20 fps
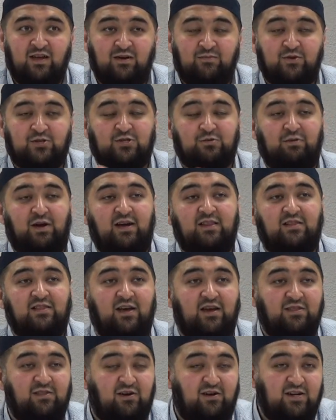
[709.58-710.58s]
But
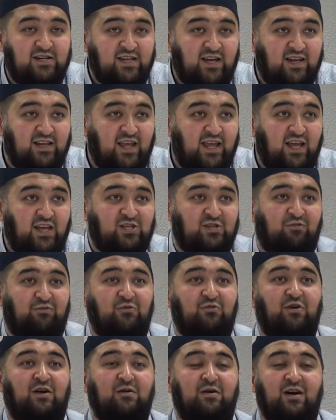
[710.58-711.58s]
subhanAllah, in our day and age, if
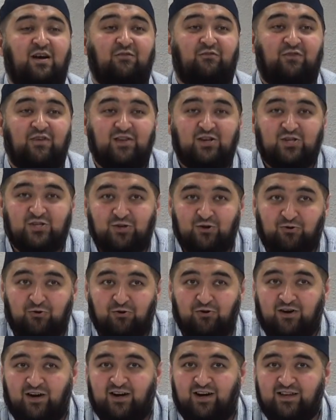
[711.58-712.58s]
you finish the
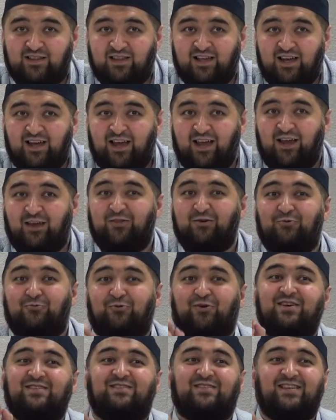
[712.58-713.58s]
Quran, you know,
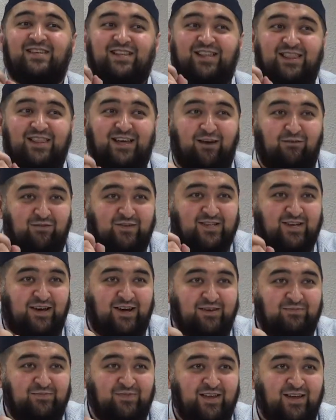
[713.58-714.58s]
once in a
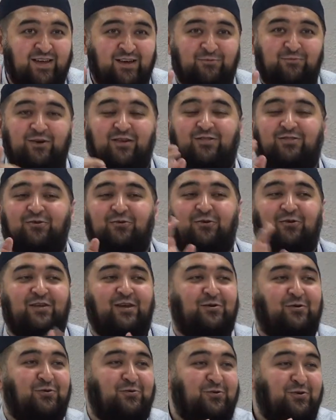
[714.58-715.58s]
lifetime, we throw
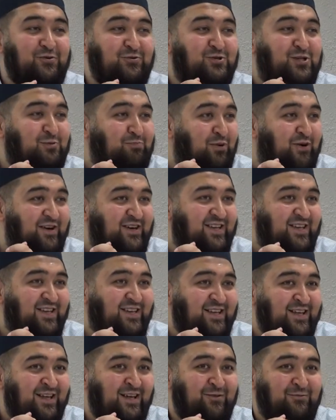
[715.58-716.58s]
you a huge party.
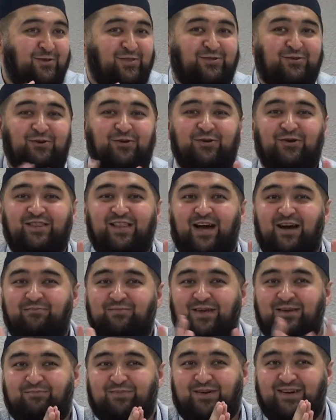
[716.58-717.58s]
We'll throw you an
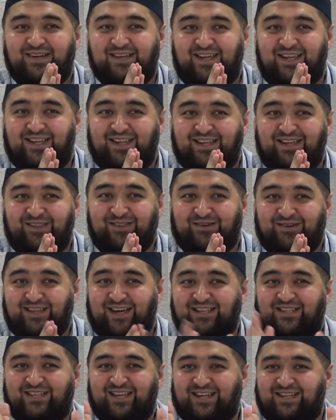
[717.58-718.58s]
Ameen party. You know,
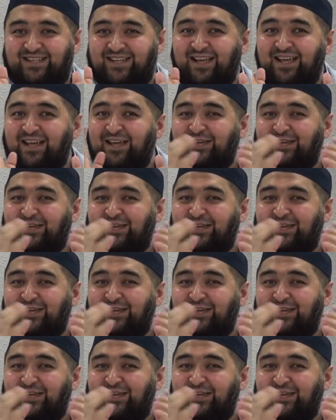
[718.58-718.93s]
that's it.